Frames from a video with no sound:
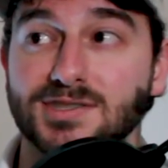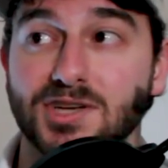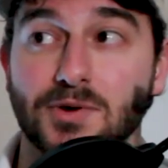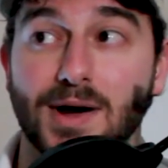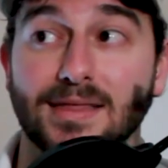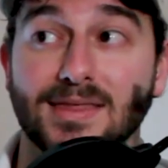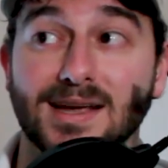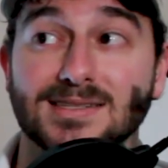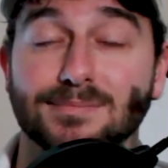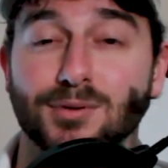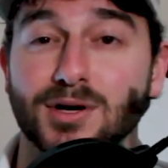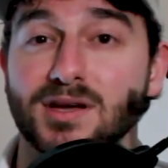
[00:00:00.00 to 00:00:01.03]
so I think it's
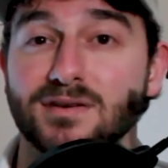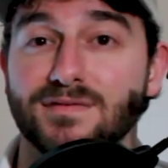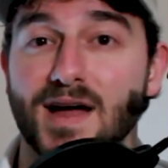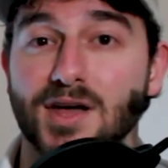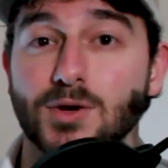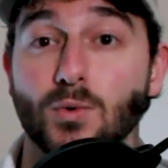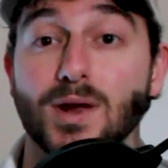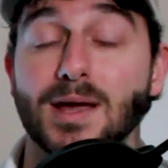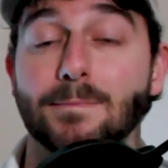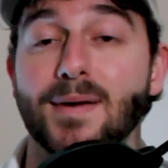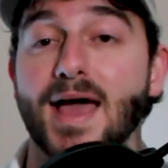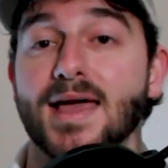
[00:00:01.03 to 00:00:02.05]
a pretty good value where we
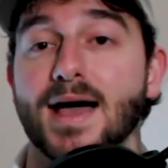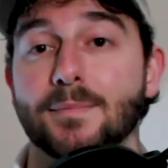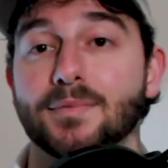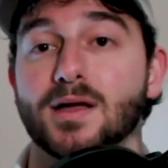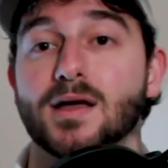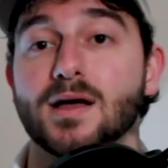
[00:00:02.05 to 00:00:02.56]
can pay up